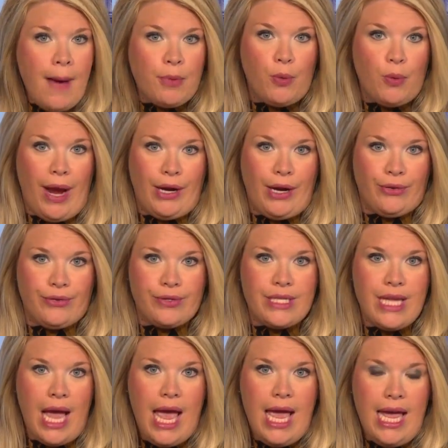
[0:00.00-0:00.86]

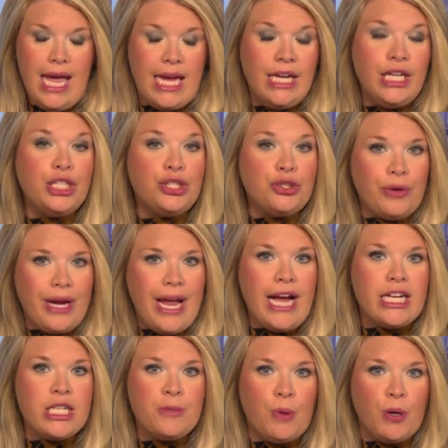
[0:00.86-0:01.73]
operators,
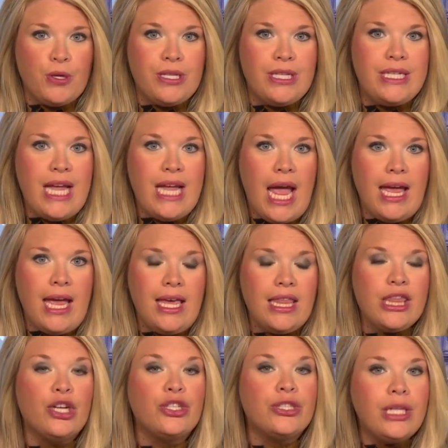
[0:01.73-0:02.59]
industry experts say
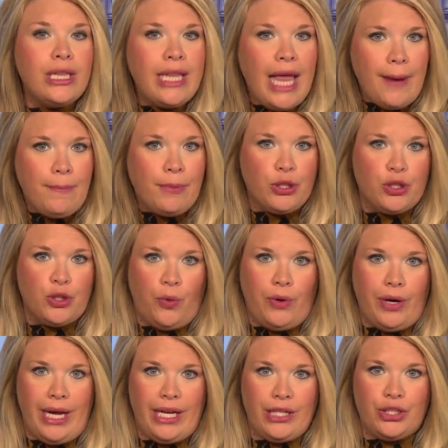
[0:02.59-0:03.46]
there's a labor
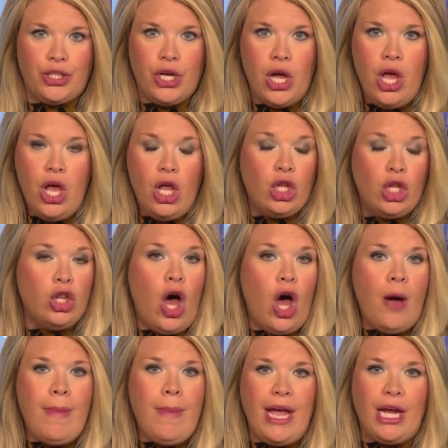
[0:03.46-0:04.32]
shortage
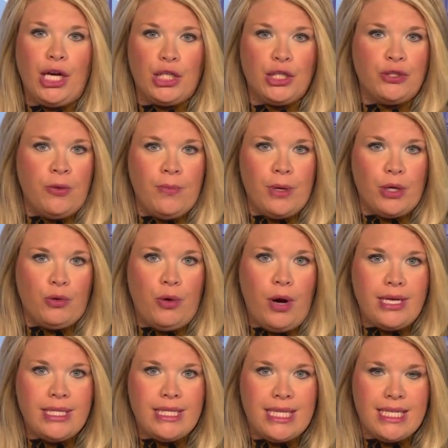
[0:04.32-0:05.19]
lawmakers from
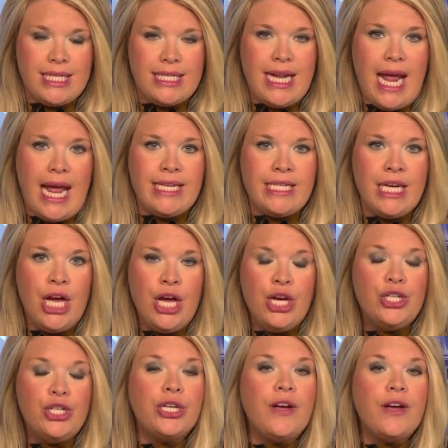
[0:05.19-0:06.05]
across the state
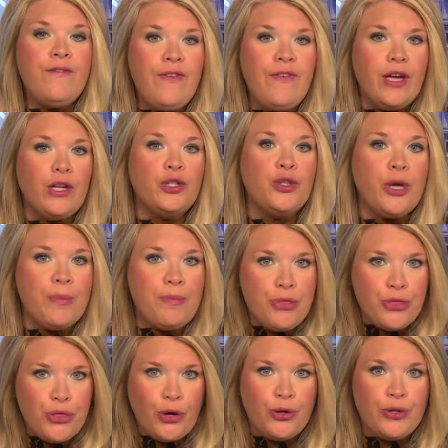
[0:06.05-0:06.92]
took a field trip
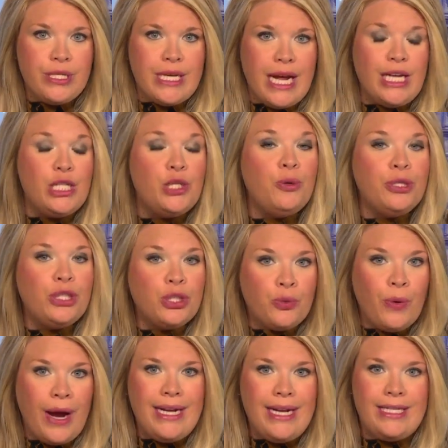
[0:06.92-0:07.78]
Thursday to a
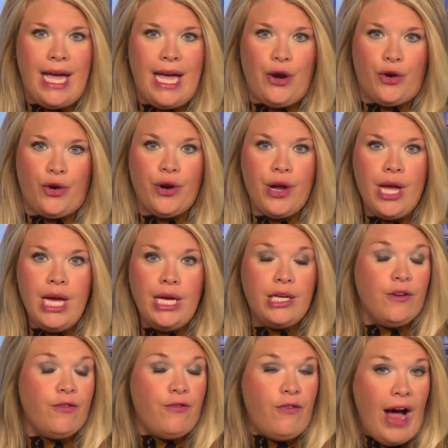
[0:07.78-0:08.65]
trade center
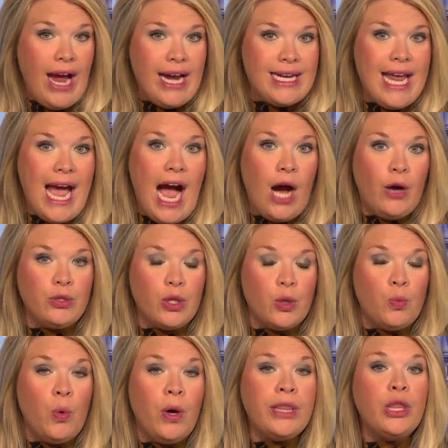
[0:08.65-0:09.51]
to find out
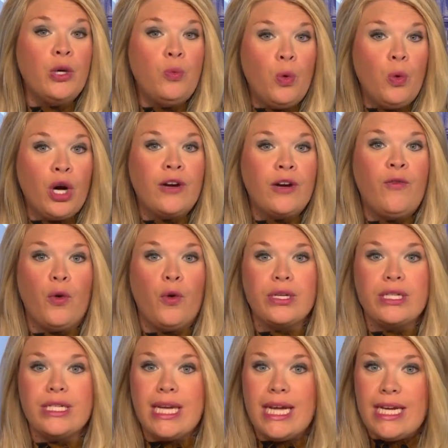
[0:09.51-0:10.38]
what the
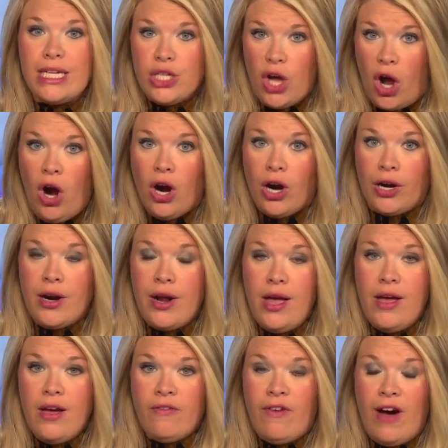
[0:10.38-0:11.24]
workforce needs are
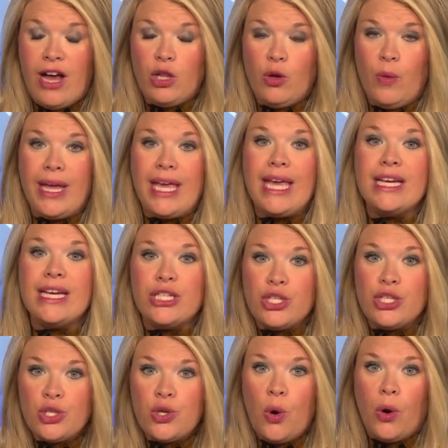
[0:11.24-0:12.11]
following
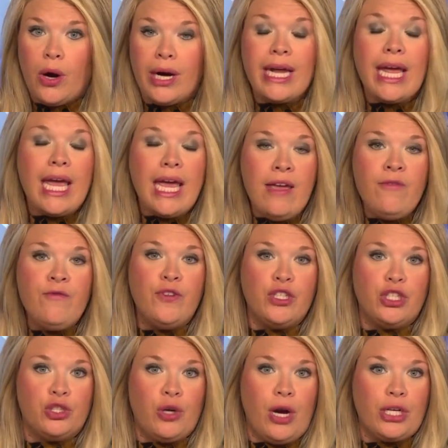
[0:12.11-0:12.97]
historic
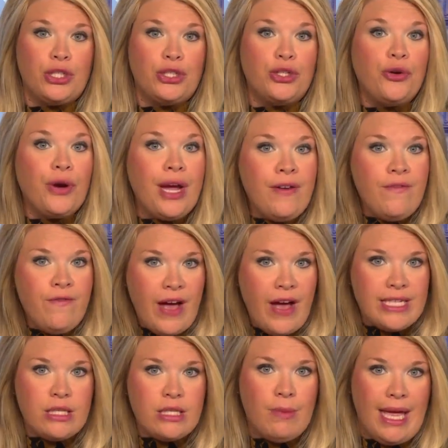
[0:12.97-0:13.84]
infrastructure
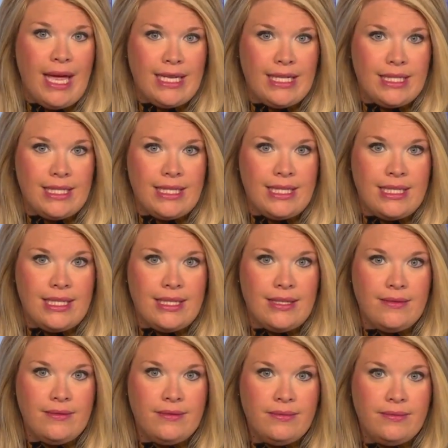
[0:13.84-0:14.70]
investments.